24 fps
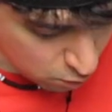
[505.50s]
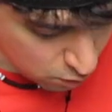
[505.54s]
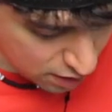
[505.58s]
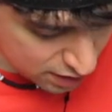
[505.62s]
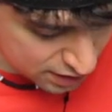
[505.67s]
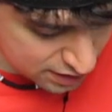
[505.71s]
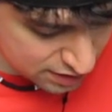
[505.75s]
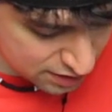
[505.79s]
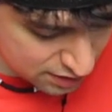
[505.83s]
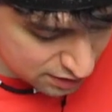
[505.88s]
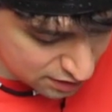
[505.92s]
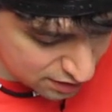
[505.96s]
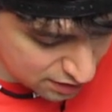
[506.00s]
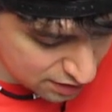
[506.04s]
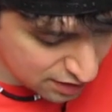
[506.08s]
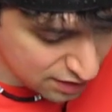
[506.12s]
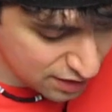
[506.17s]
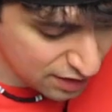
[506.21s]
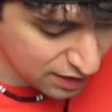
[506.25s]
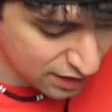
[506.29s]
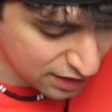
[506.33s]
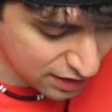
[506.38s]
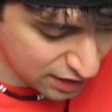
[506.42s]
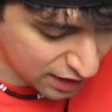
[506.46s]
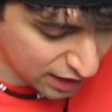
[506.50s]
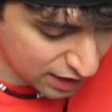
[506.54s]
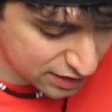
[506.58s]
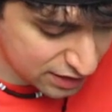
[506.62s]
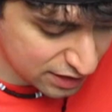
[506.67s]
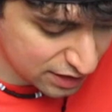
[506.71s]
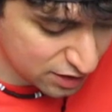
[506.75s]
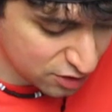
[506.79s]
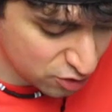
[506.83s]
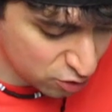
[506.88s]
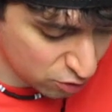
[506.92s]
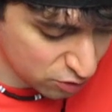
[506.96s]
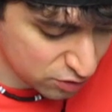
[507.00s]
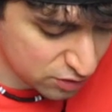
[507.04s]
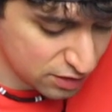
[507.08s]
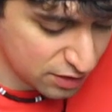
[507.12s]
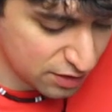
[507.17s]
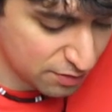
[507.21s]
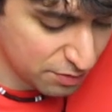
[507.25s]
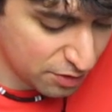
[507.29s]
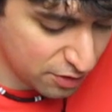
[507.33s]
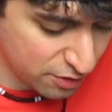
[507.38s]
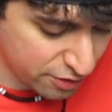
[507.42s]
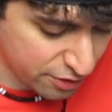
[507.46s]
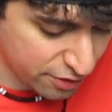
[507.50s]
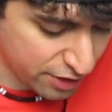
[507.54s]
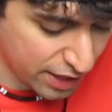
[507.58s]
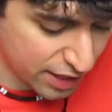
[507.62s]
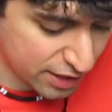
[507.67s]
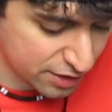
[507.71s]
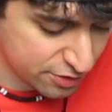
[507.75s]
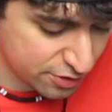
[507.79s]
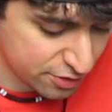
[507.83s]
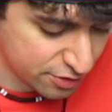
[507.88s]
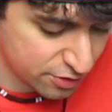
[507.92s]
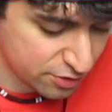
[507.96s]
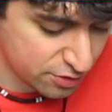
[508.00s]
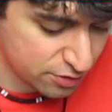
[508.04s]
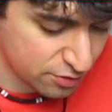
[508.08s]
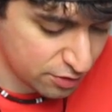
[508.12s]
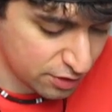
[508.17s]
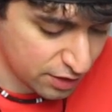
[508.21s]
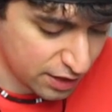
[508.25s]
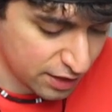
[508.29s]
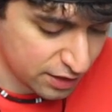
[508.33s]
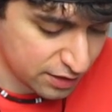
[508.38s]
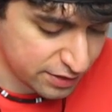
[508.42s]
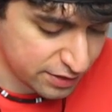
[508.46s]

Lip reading: What? Hinata shows him her answers to the